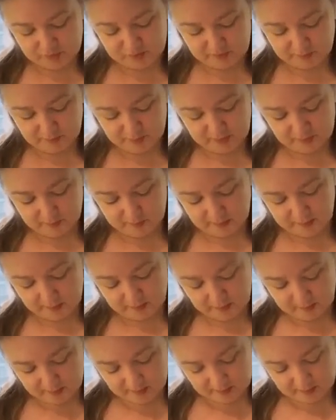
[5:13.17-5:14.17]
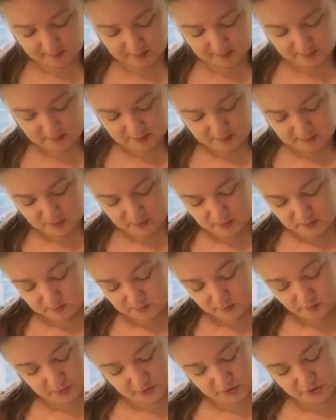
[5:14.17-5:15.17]
We're using peanut butter
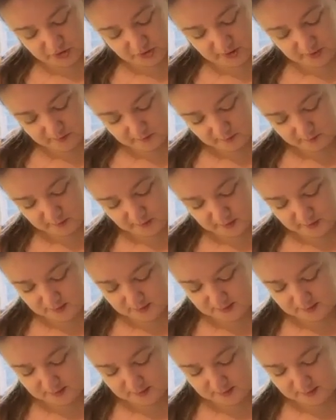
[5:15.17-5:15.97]
crunchy